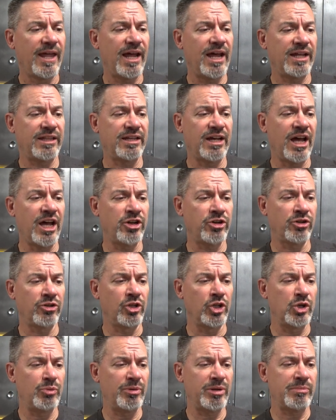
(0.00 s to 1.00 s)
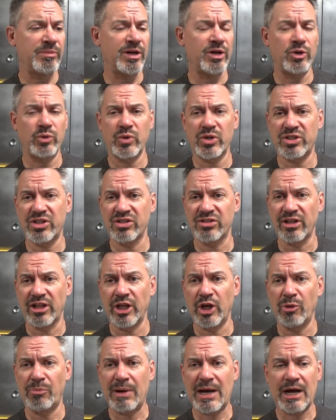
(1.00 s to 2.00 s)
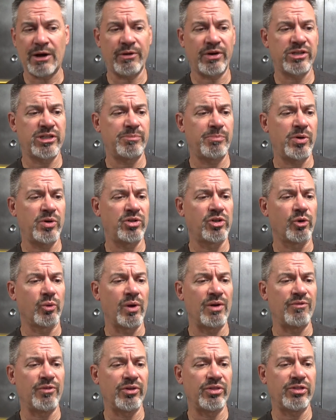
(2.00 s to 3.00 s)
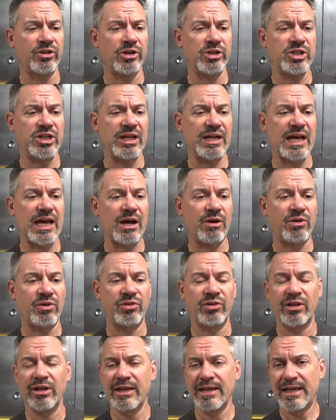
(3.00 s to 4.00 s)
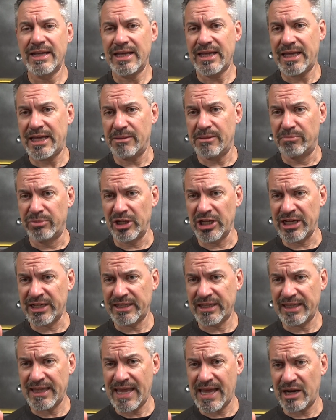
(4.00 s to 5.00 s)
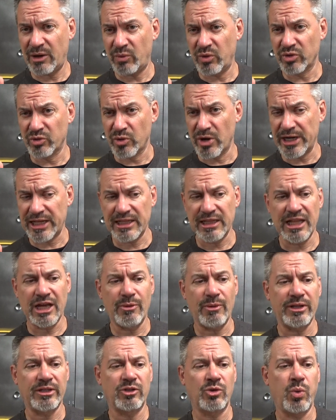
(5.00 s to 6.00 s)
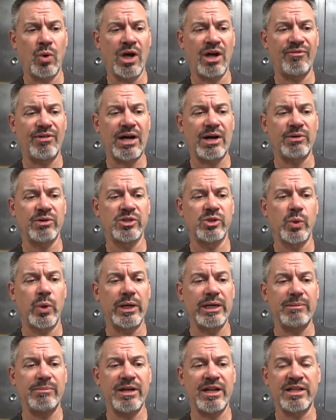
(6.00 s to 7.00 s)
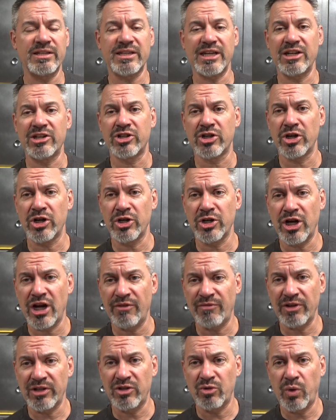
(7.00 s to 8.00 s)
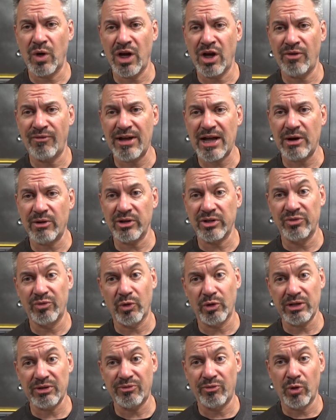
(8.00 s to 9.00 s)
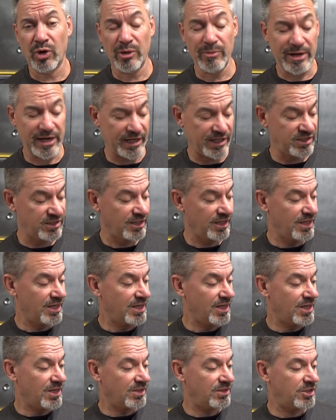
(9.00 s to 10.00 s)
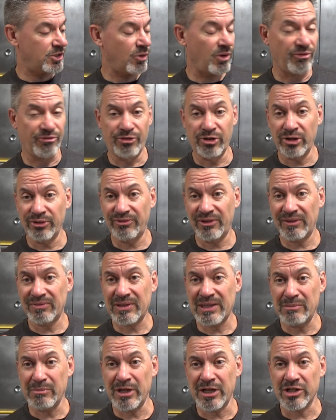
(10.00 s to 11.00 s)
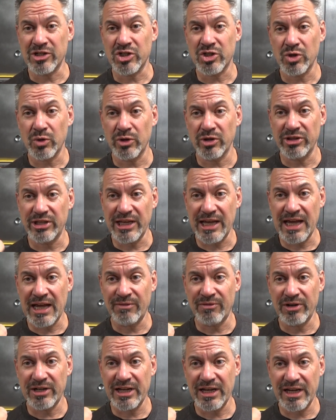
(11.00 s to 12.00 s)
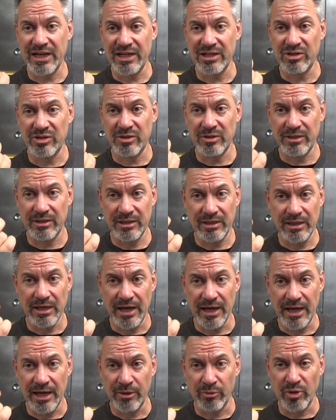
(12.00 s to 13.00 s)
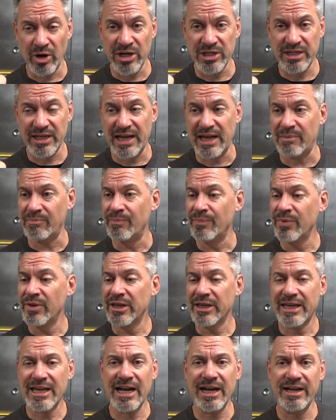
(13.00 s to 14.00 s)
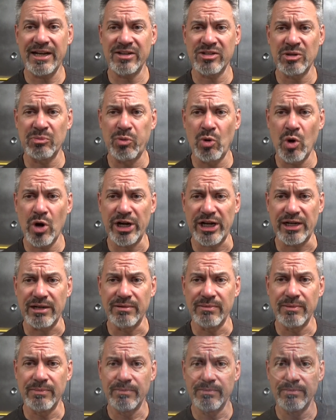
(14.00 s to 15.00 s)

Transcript: Uh, the one hundred lumen mode, which is a low power, is supposed to run for thirteen hours. It blinked that it was running low at twelve hours twenty minutes and turned off at twelve hours forty-four minutes, so a full fifteen minutes short of the advertised uh, runtime. Kind of disappointing.